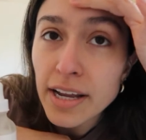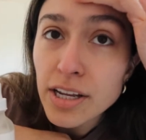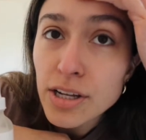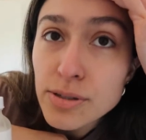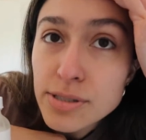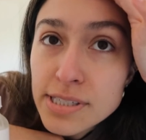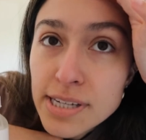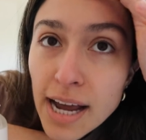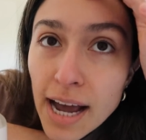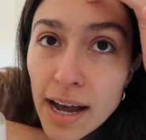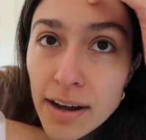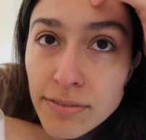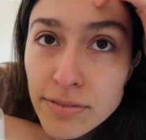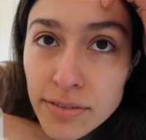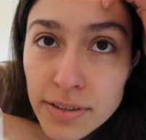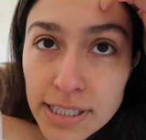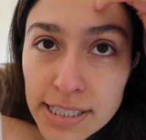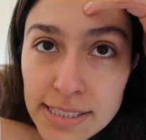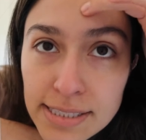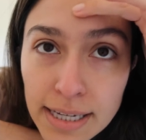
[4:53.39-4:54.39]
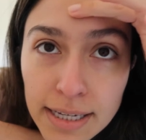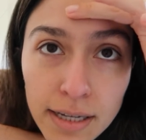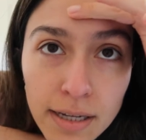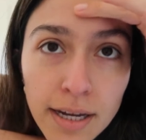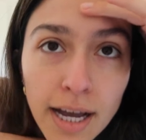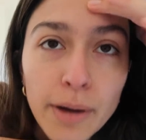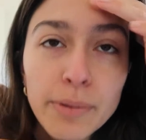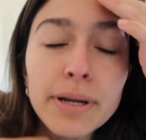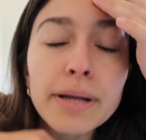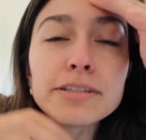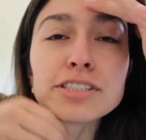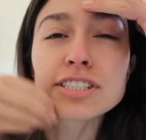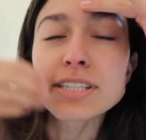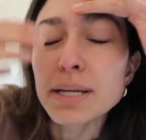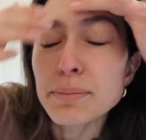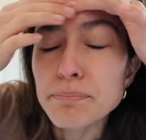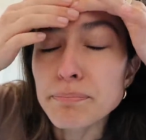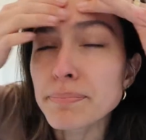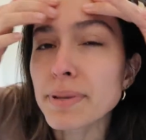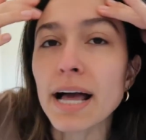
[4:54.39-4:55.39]
used to have these, like I would get just
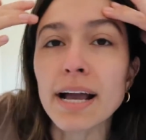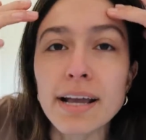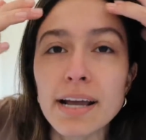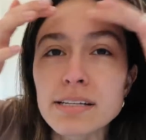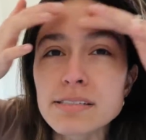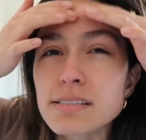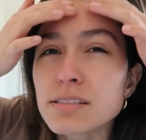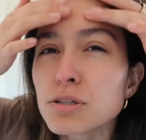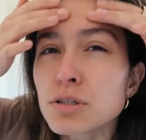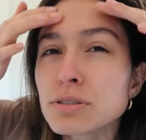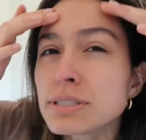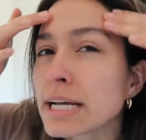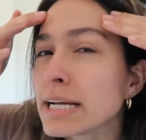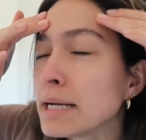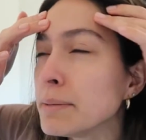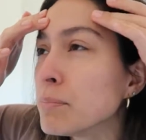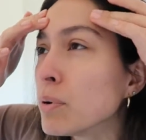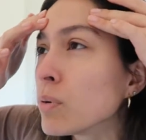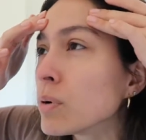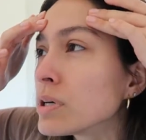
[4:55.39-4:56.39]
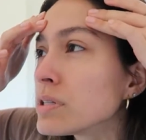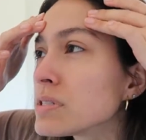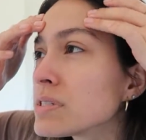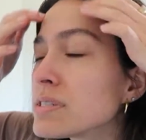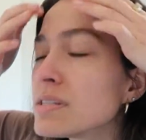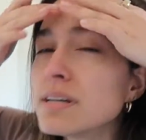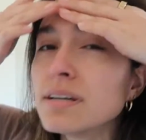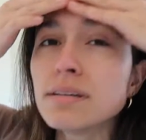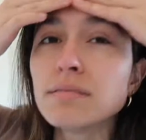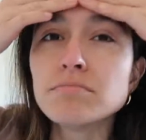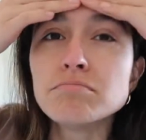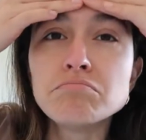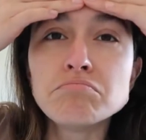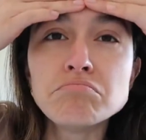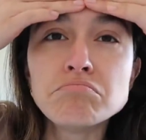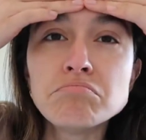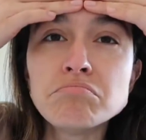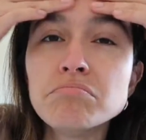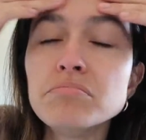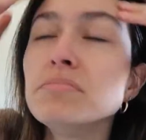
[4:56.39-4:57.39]
like blackheads, little tiny pores,
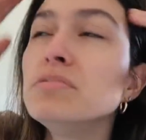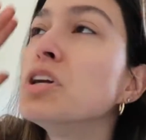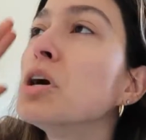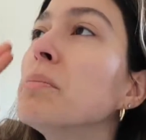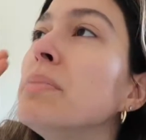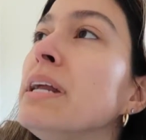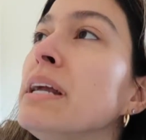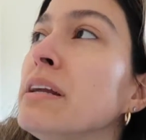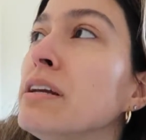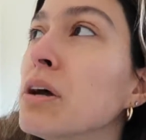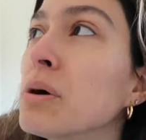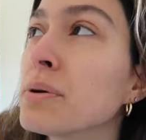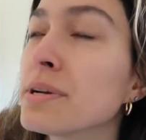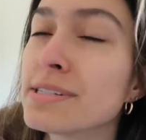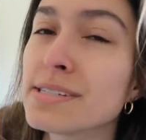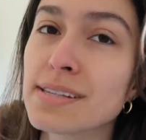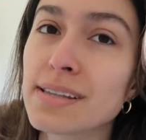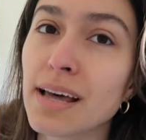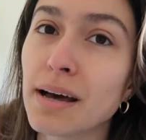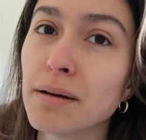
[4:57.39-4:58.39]
nobody noticed